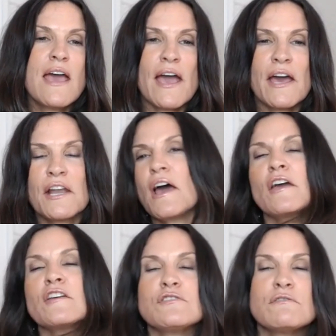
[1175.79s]
And
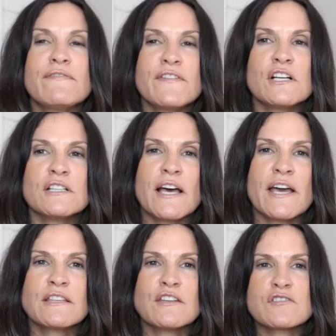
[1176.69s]
I do feel
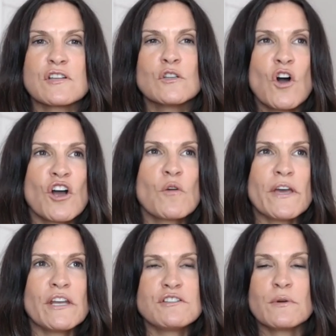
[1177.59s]
like there's a long
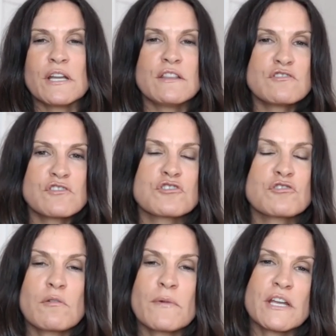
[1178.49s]
way to do it and there's a
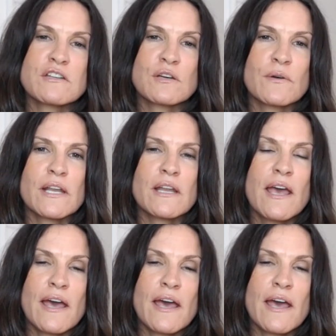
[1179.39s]
short way to do it.